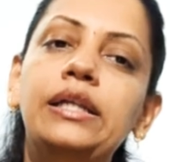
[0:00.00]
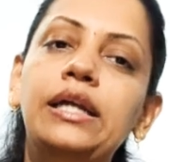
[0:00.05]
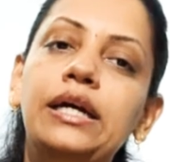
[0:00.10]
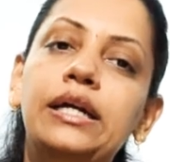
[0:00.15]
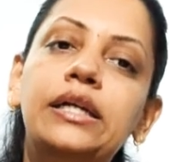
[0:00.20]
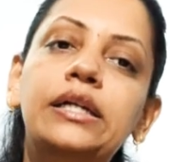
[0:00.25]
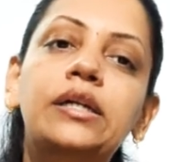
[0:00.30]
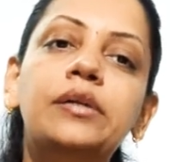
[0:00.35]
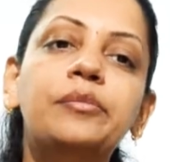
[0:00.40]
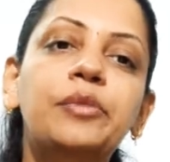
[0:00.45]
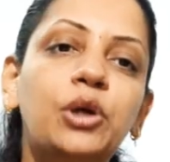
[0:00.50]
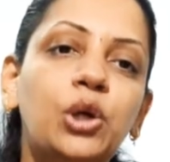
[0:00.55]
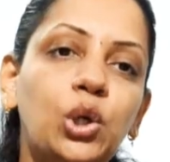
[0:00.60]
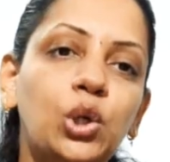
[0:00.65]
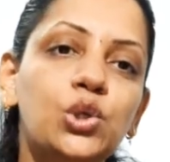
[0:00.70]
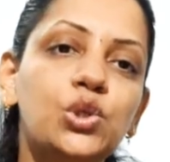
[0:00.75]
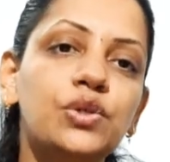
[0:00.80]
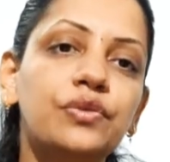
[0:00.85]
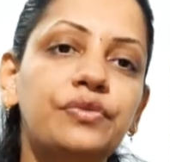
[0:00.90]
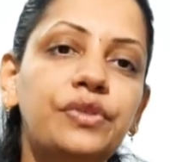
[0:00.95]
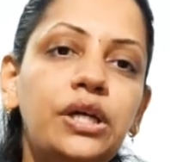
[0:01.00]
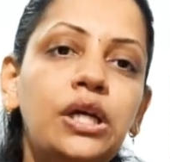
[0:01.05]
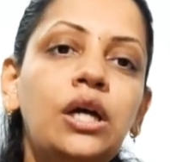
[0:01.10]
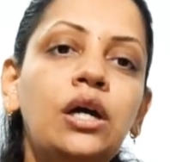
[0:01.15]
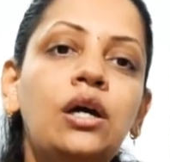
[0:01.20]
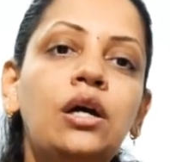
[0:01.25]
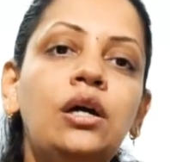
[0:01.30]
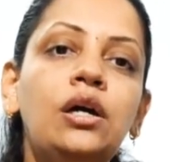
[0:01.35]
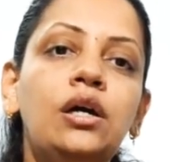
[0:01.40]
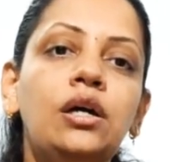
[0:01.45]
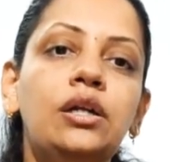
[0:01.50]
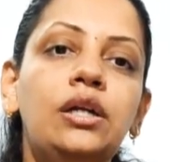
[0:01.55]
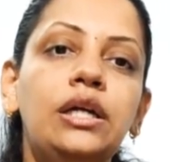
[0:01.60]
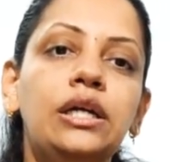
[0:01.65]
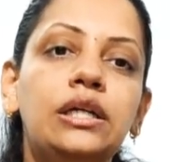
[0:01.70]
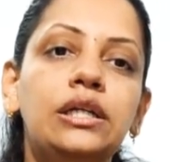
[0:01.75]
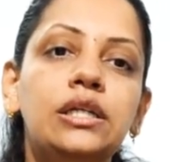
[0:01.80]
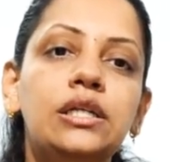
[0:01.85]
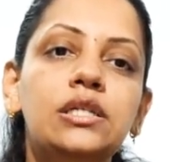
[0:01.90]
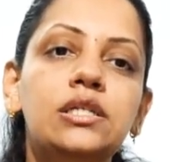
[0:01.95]
and because of the
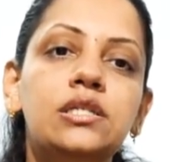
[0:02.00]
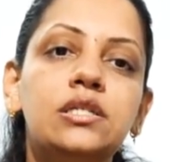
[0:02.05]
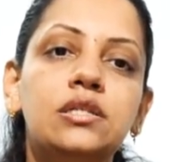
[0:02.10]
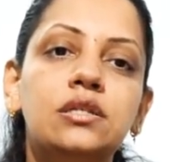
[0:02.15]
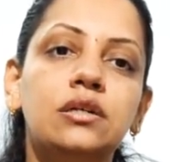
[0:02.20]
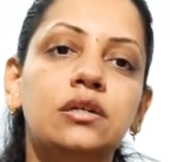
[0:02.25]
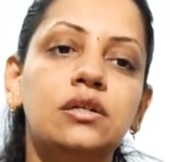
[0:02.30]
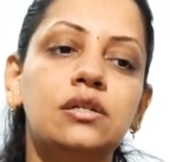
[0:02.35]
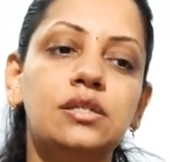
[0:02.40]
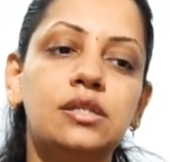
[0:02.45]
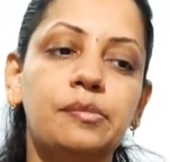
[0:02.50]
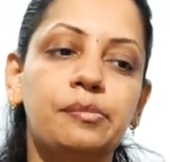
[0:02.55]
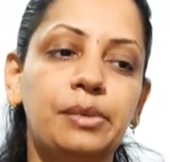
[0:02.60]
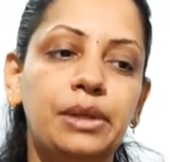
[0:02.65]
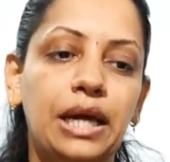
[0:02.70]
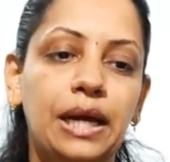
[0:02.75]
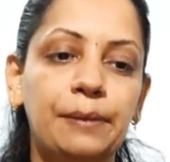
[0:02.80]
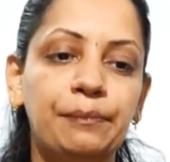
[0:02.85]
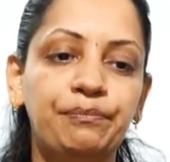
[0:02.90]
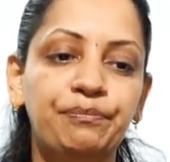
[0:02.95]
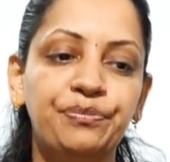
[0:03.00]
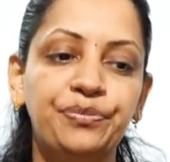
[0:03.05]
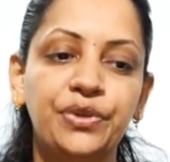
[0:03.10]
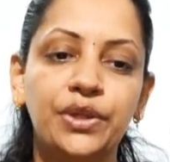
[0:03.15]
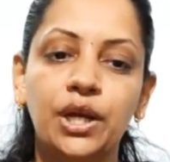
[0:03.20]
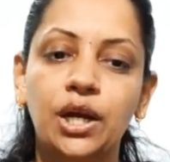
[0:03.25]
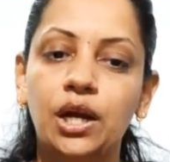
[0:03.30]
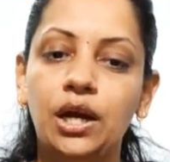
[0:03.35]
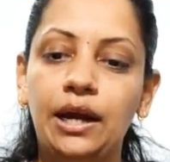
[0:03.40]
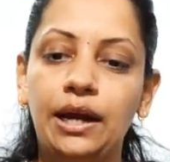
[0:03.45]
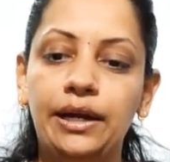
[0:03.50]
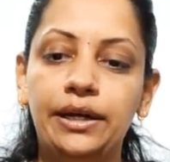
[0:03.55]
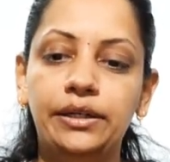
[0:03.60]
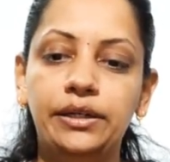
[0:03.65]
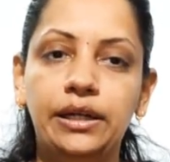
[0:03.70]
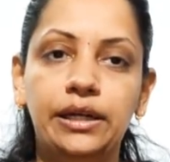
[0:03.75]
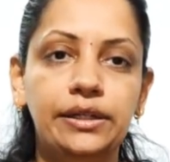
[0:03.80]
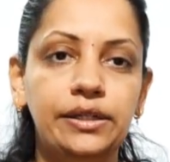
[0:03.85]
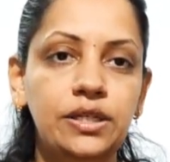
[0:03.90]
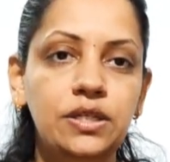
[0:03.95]
decreased supply, and
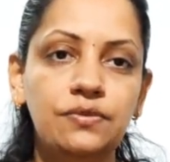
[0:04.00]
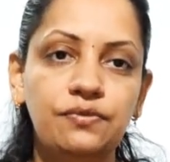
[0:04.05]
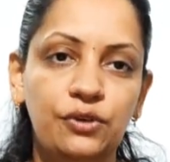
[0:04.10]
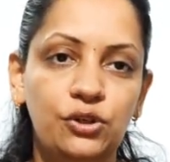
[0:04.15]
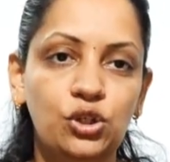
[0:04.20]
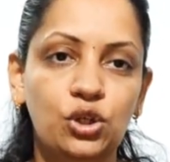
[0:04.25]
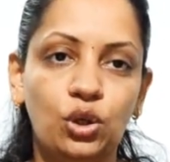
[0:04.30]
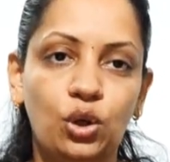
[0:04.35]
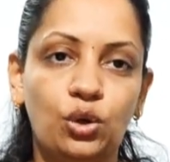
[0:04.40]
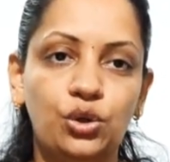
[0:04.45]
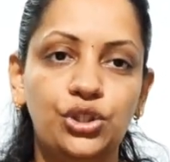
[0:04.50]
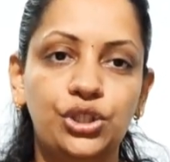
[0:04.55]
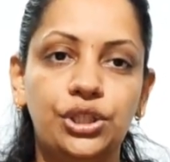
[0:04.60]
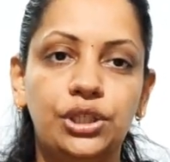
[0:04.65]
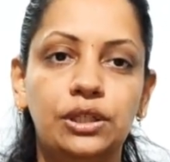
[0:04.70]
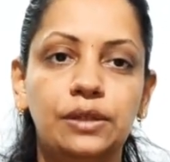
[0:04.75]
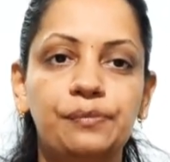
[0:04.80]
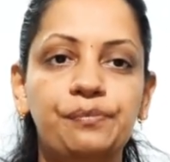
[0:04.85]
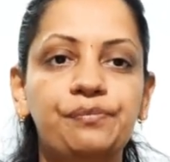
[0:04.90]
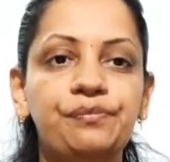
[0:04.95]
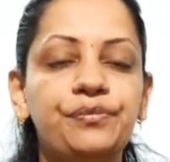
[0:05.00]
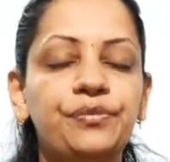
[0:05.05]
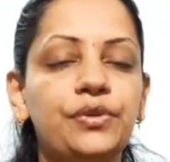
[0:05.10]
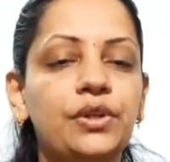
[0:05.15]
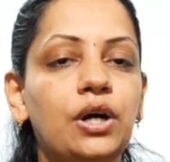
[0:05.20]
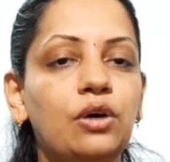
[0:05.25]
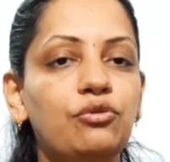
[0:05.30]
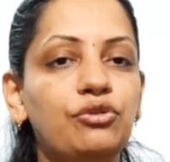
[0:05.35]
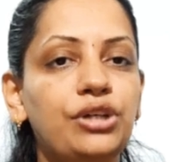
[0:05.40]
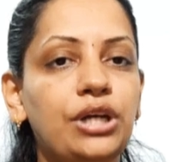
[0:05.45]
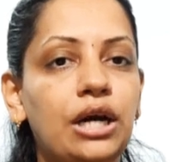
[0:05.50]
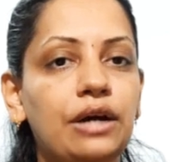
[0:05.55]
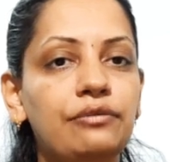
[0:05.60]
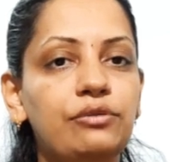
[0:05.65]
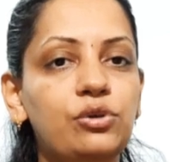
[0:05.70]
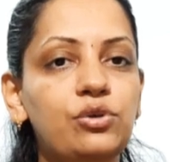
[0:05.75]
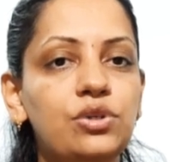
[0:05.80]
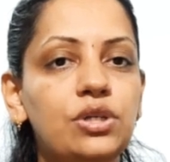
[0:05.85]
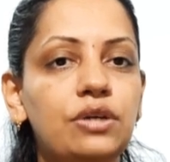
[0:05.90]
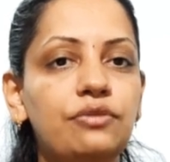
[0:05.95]
that is physiological. Now we have
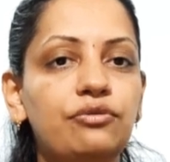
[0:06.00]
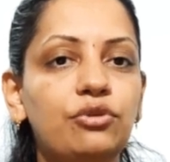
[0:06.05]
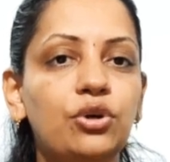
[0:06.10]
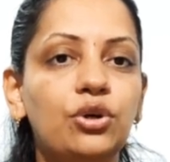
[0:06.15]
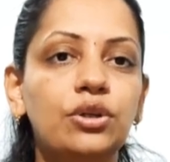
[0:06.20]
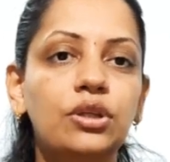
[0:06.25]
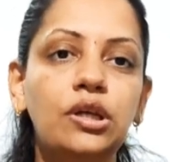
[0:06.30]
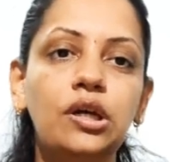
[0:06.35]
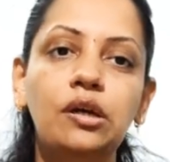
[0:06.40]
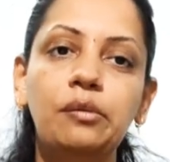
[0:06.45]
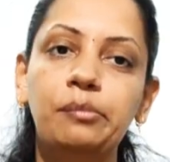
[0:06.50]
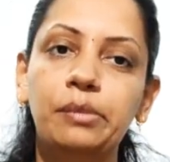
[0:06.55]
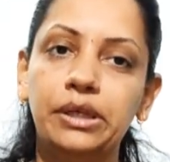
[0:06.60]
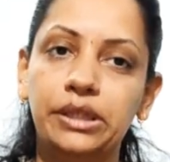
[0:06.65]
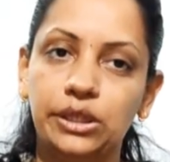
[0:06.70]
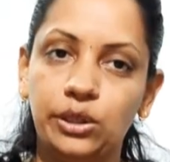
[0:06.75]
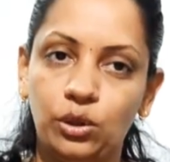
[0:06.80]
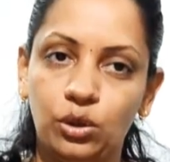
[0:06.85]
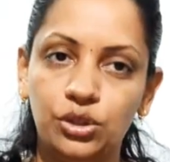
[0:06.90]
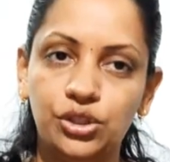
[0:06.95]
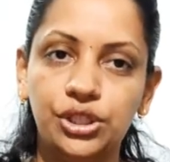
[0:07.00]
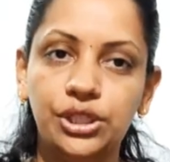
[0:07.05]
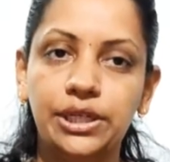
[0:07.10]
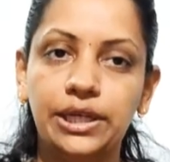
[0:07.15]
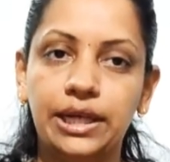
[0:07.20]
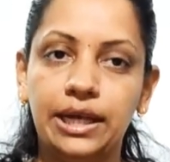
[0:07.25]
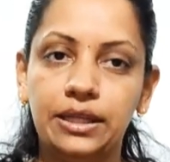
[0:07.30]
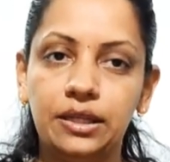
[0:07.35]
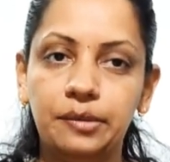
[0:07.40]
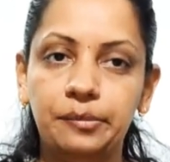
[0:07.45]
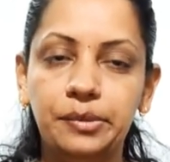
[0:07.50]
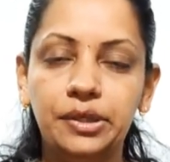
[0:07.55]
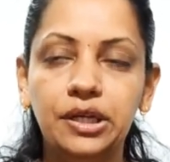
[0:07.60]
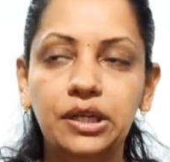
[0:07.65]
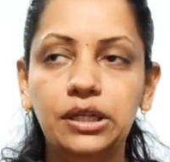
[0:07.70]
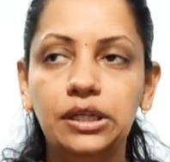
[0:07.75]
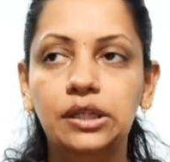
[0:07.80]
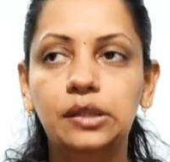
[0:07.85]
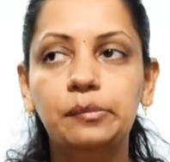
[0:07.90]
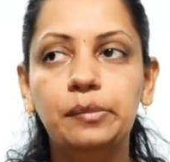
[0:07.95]
to see for the pathological anemia.
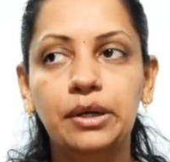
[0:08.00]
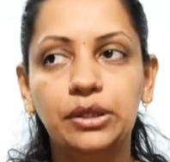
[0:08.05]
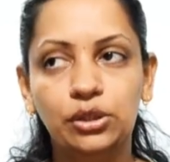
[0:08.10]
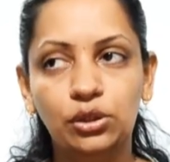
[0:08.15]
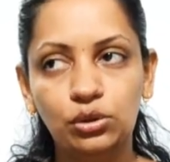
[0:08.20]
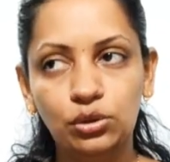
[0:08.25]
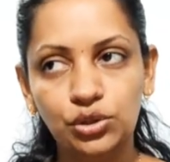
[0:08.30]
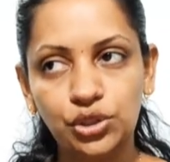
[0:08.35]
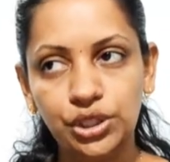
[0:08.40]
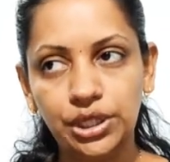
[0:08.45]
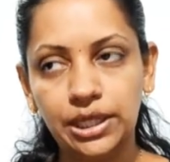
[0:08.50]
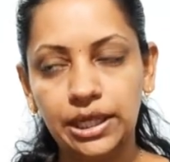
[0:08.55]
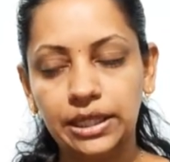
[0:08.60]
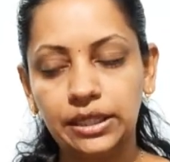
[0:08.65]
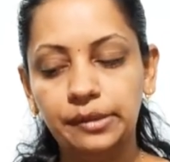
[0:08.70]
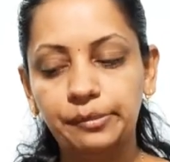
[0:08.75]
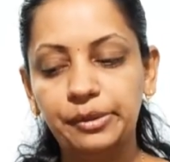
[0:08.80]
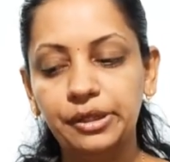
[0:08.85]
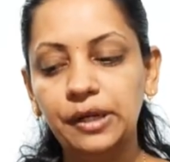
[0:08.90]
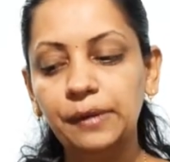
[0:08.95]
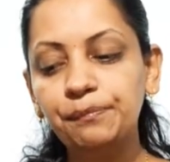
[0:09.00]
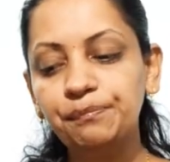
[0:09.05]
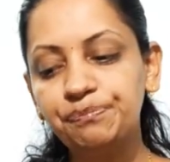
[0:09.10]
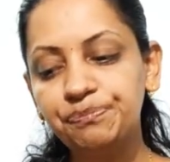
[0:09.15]
In pathological anemia,